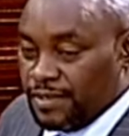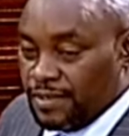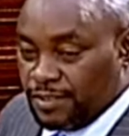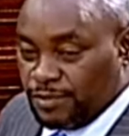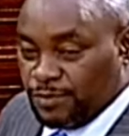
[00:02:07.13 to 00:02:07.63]

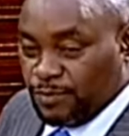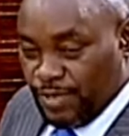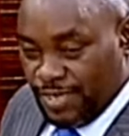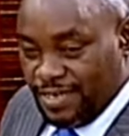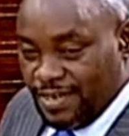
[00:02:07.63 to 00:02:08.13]
that
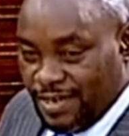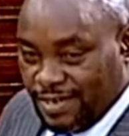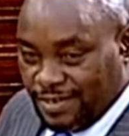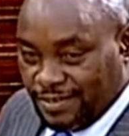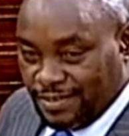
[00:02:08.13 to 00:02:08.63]
we
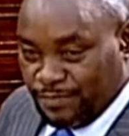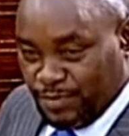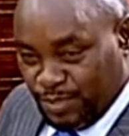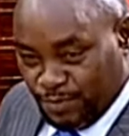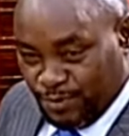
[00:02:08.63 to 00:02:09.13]
are the
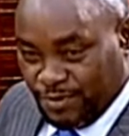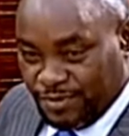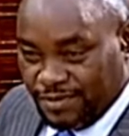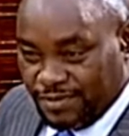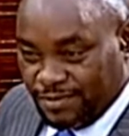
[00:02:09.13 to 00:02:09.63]
people,
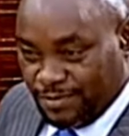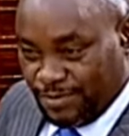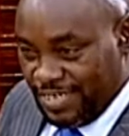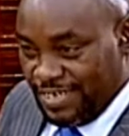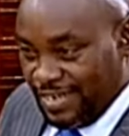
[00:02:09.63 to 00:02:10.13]

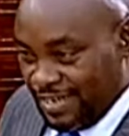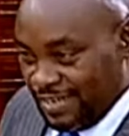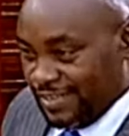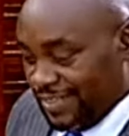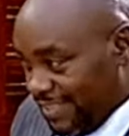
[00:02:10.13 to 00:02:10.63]
we are
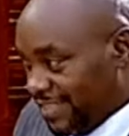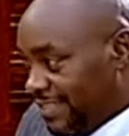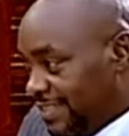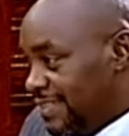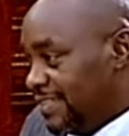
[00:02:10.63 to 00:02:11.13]
the
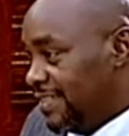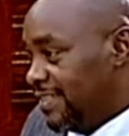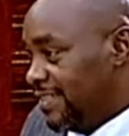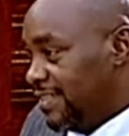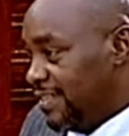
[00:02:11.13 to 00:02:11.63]
leaders,
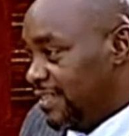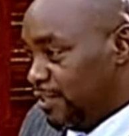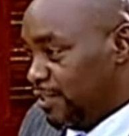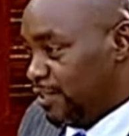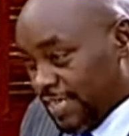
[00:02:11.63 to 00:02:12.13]

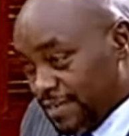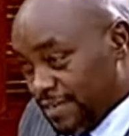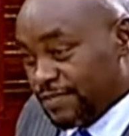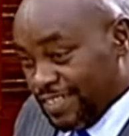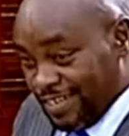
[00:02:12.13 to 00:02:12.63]
to
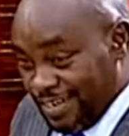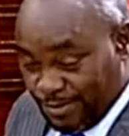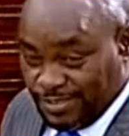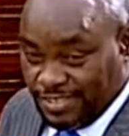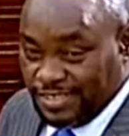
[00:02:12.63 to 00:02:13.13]
give this
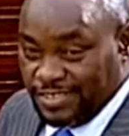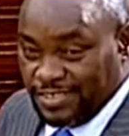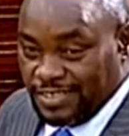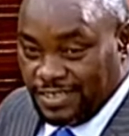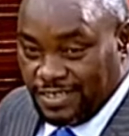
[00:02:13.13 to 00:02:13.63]
House
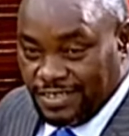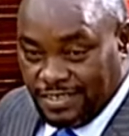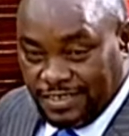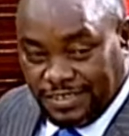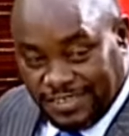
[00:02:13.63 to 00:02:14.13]

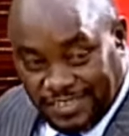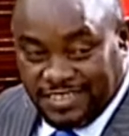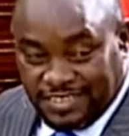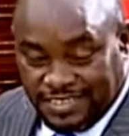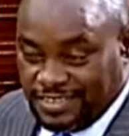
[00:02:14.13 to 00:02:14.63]
the
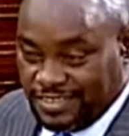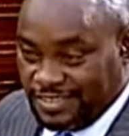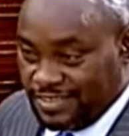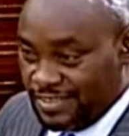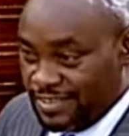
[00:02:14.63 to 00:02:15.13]
dignity
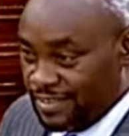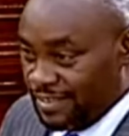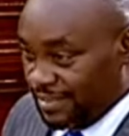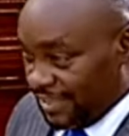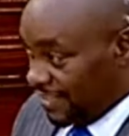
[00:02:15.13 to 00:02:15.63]

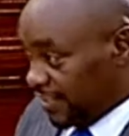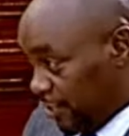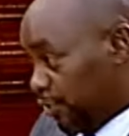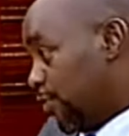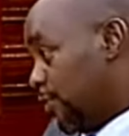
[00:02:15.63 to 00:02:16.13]
that is
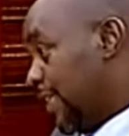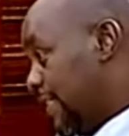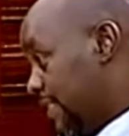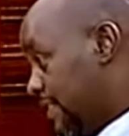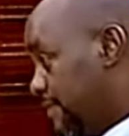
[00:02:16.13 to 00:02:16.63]
due to it.